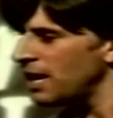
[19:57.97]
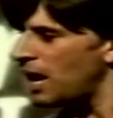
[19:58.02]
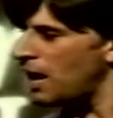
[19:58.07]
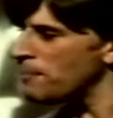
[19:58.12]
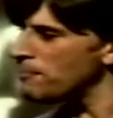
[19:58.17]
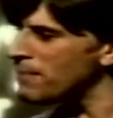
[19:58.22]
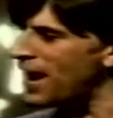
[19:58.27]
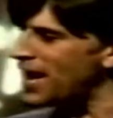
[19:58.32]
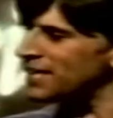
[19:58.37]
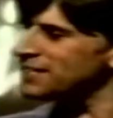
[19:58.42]
A
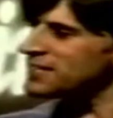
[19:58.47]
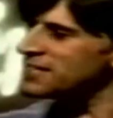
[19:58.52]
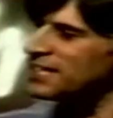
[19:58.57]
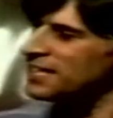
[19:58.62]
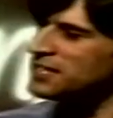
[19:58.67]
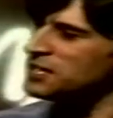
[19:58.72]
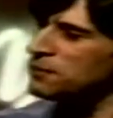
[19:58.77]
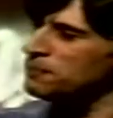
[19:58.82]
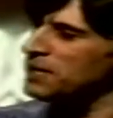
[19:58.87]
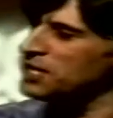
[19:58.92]
man
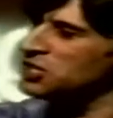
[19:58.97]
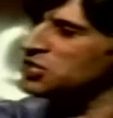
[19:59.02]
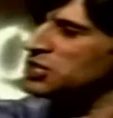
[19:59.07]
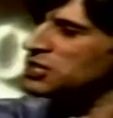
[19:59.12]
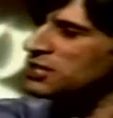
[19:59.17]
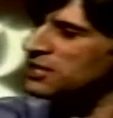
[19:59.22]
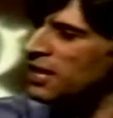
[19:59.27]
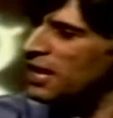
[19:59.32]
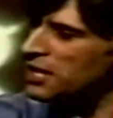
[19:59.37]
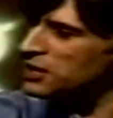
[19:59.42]
said to me
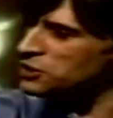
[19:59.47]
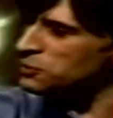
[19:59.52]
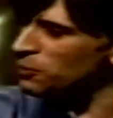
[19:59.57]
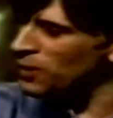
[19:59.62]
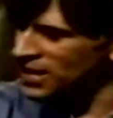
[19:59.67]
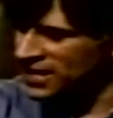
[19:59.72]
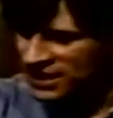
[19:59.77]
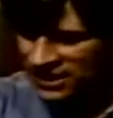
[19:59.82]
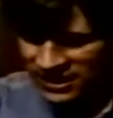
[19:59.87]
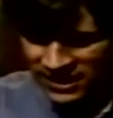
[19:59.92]
just last
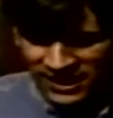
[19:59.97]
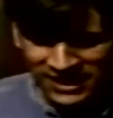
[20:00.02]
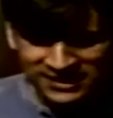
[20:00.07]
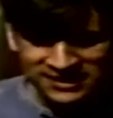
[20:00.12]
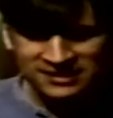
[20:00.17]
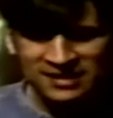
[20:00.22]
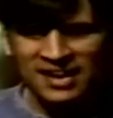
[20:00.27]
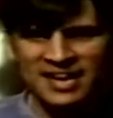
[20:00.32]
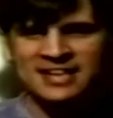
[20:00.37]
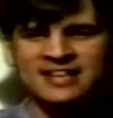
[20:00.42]
week, he
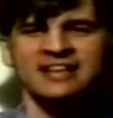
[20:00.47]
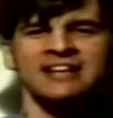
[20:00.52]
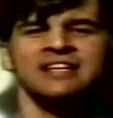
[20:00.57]
said,